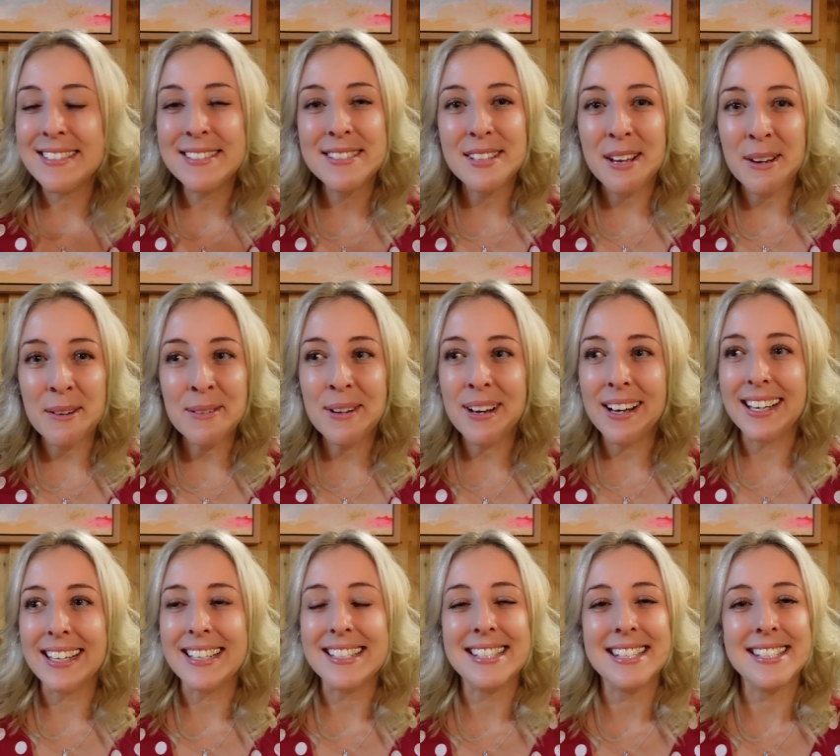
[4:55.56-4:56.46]
so
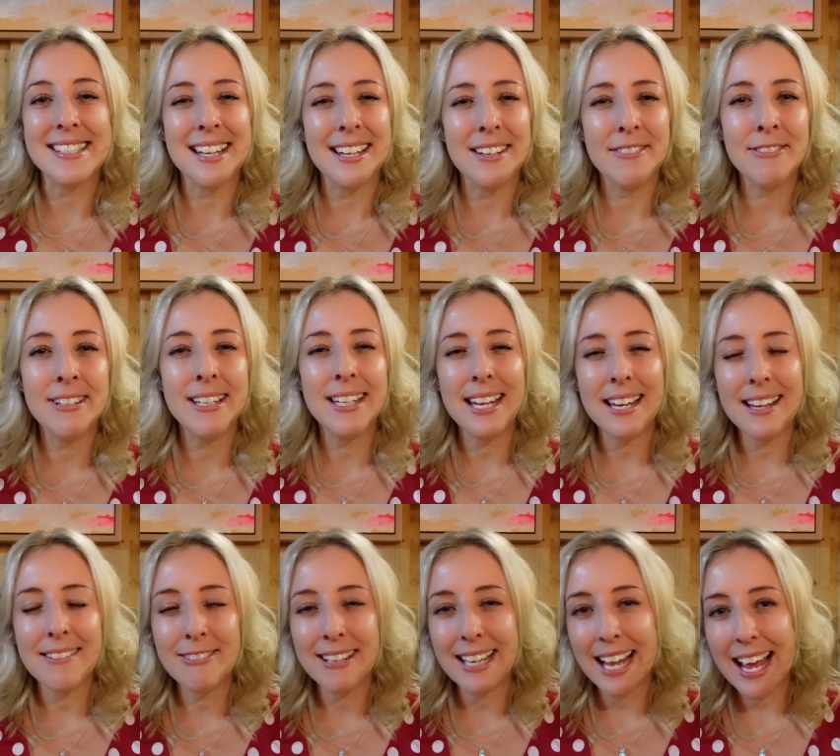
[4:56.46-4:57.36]
nice. It's like
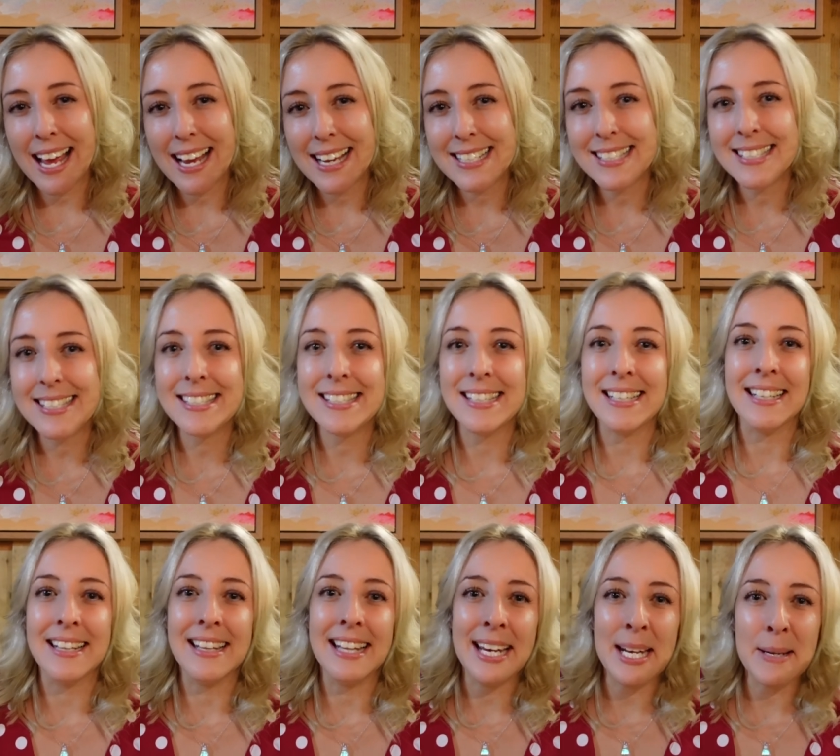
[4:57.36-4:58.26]
rela relaxed and
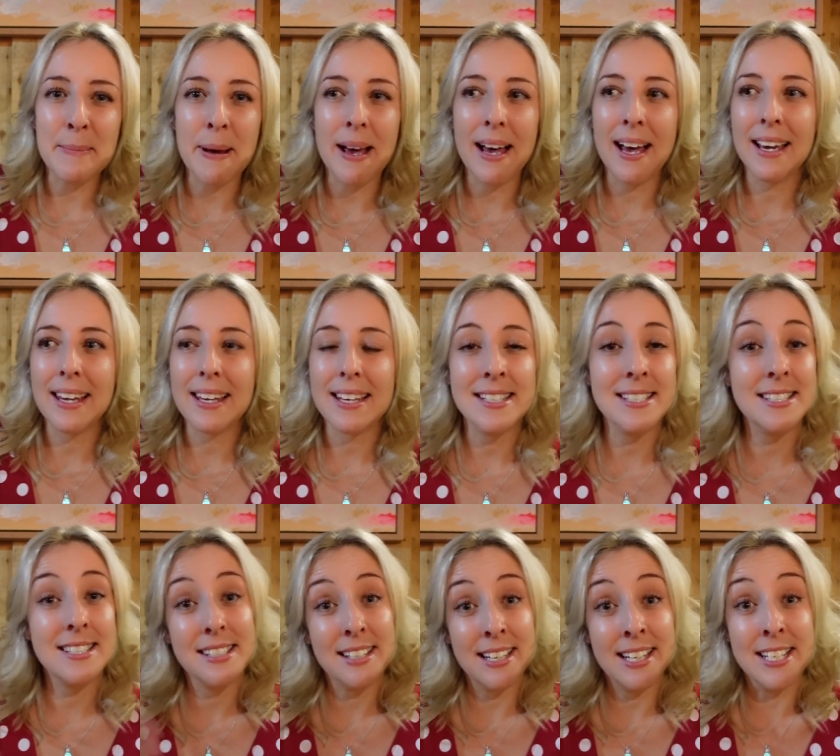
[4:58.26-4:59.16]
laid back.
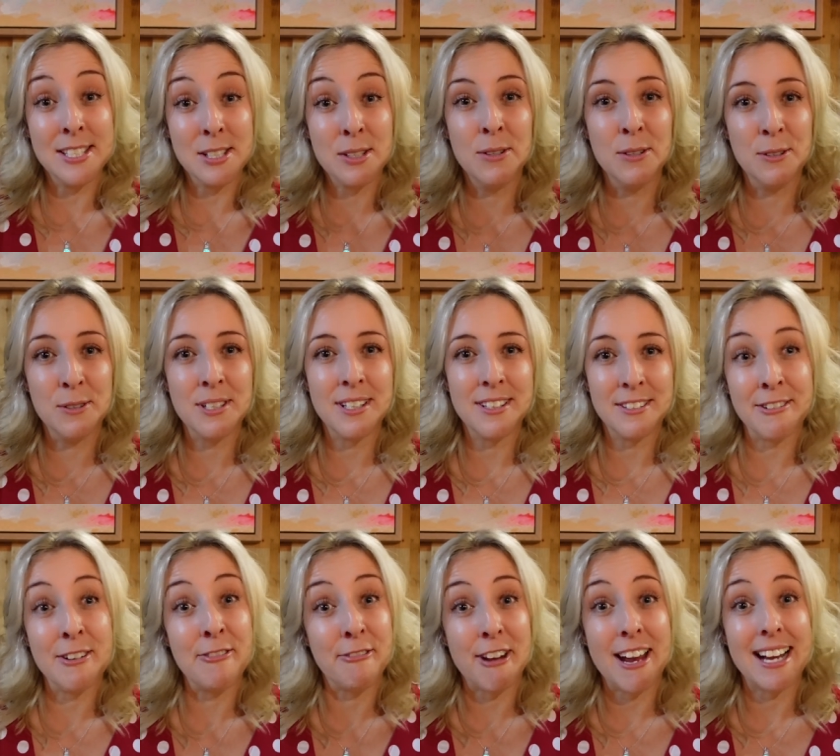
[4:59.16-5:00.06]
It's, it is called the
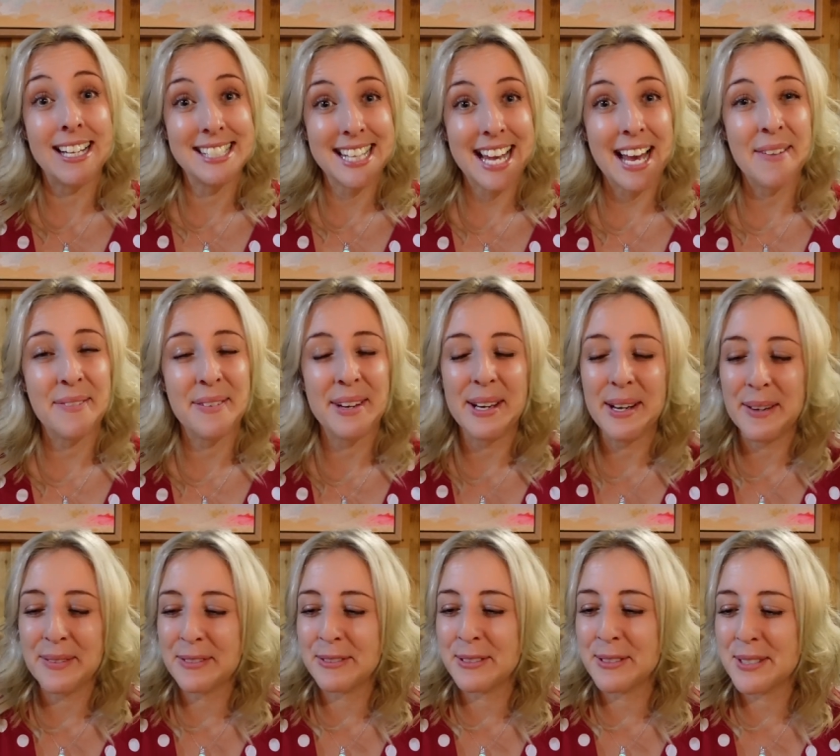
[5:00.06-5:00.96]
River Exe Cafe
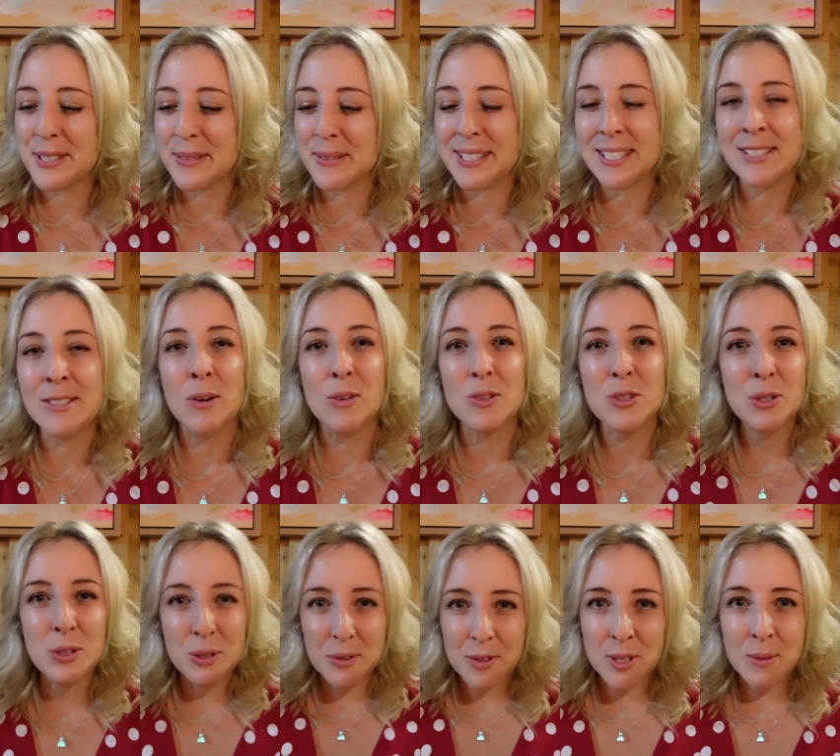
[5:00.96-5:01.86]
after all, so it's not
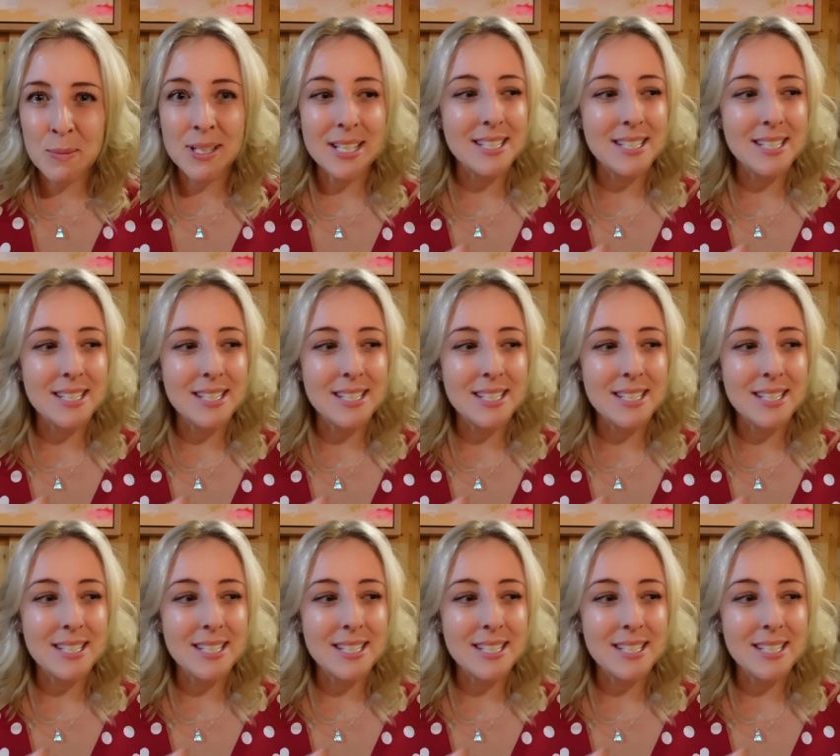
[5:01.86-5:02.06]
too formal.